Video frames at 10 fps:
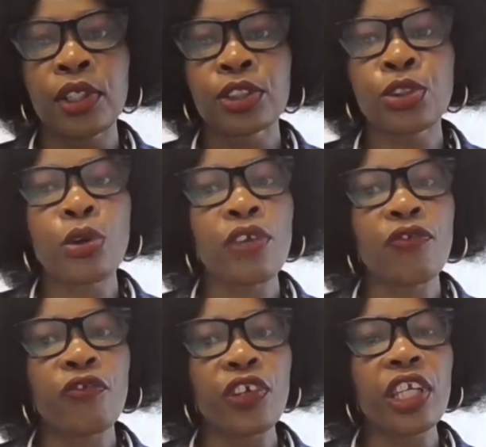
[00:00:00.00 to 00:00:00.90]
So
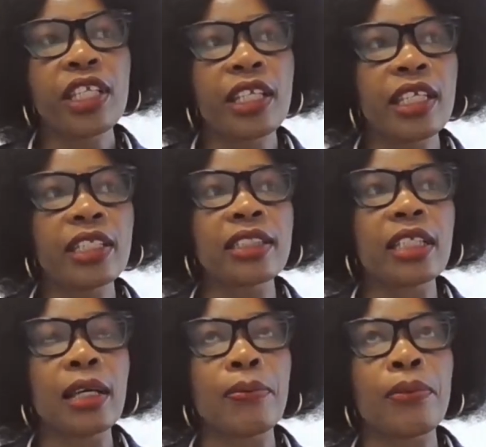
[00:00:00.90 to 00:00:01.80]
if we need
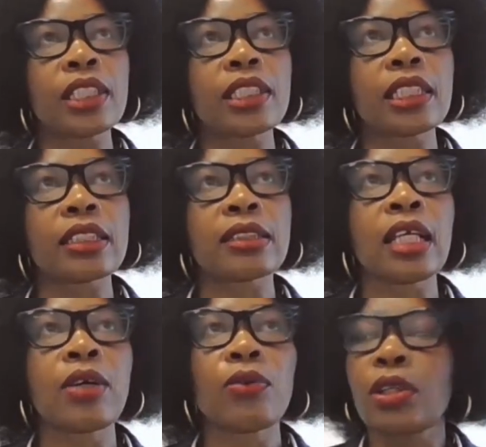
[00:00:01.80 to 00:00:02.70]

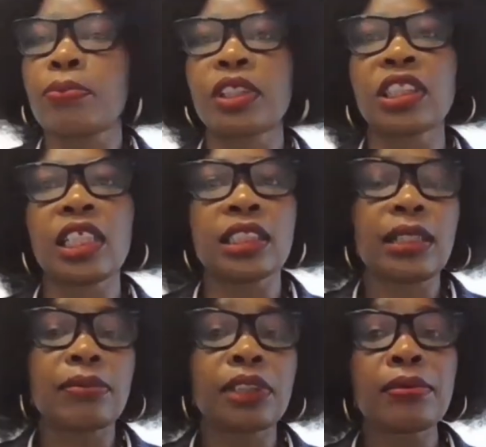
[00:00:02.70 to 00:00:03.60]
meetings with the president,
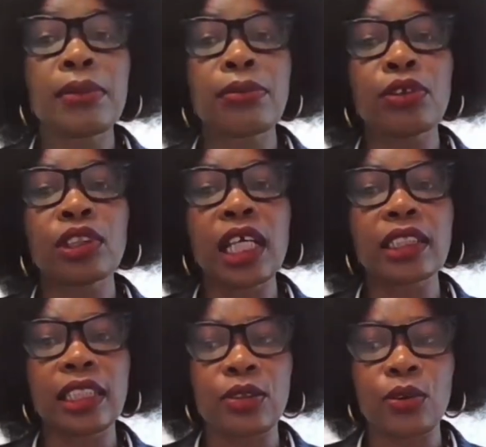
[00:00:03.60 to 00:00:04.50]
sometimes I'm
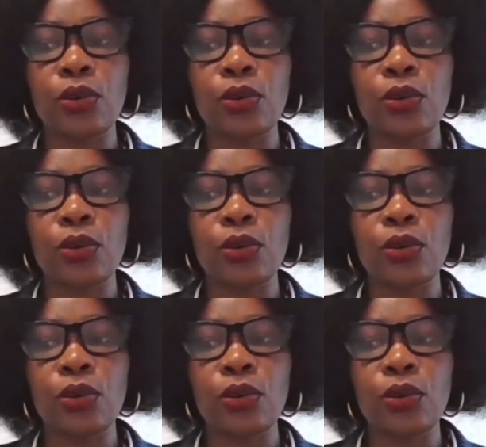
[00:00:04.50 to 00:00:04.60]
contacted.